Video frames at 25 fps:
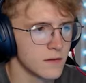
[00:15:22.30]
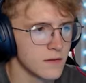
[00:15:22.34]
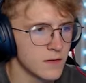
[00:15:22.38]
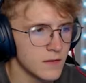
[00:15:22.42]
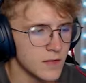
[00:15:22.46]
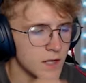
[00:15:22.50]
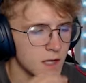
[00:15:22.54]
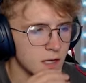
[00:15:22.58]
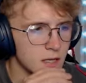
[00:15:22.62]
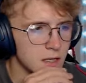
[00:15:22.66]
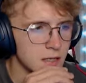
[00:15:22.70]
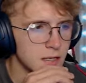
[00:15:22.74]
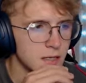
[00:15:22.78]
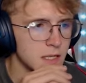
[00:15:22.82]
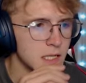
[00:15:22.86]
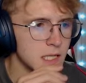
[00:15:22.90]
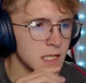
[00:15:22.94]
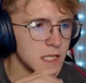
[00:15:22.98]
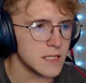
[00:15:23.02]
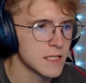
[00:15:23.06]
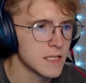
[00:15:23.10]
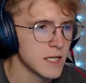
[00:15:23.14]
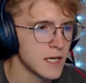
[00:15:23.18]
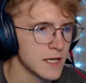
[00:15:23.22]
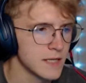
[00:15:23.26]

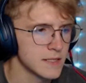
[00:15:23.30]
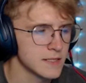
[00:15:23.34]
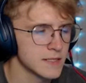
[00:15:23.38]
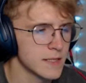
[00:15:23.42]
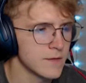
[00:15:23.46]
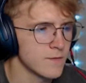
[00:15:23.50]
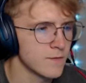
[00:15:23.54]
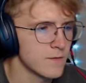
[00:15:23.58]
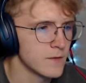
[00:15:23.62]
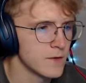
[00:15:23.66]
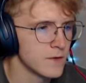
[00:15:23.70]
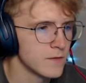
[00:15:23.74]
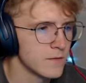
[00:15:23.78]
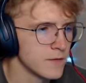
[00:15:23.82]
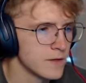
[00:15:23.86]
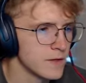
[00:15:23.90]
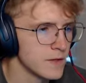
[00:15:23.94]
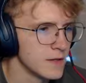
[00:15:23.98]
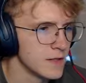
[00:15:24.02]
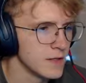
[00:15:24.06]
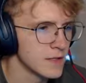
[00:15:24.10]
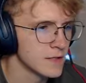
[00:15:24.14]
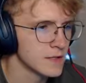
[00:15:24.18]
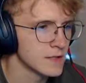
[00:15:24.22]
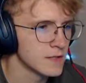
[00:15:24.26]
I guess I haven't been over here
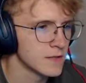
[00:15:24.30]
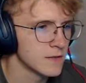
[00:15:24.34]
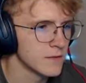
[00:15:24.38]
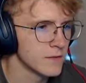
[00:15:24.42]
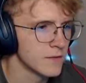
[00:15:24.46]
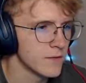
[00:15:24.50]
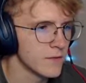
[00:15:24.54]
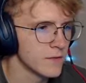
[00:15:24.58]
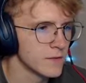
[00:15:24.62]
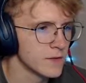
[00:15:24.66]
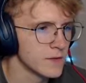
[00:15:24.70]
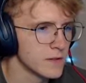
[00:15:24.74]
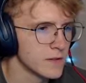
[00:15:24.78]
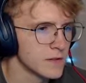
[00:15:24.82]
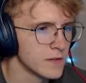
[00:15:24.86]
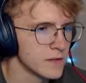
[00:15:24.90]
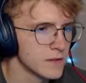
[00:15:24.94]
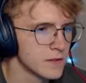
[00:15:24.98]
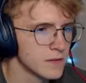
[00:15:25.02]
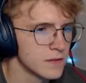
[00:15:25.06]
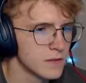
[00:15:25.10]
yet, because I don't remember this.